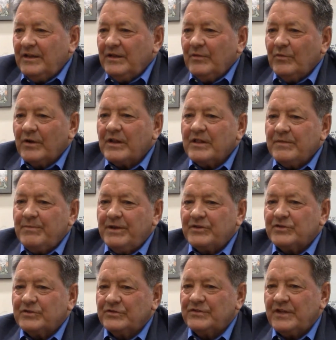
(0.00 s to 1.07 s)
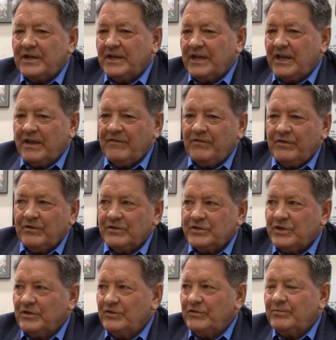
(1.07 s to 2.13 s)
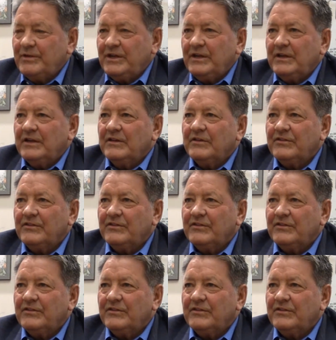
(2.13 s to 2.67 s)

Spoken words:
One of the pictures that I gave you shows me